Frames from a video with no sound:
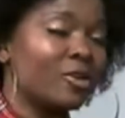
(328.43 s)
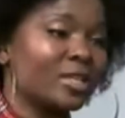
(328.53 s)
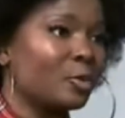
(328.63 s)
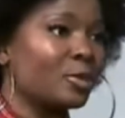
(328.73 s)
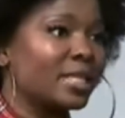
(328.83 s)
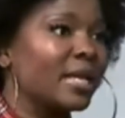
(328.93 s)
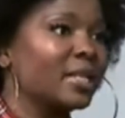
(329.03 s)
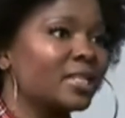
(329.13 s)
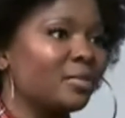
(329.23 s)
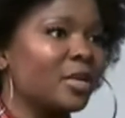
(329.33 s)
because I'm not staying
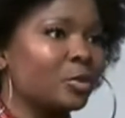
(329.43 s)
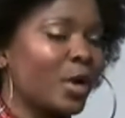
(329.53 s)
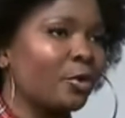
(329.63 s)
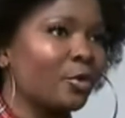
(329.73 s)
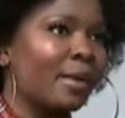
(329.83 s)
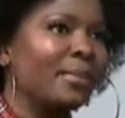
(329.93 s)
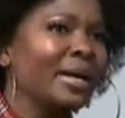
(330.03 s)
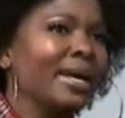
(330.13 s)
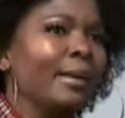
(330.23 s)
in the same place where I grew up,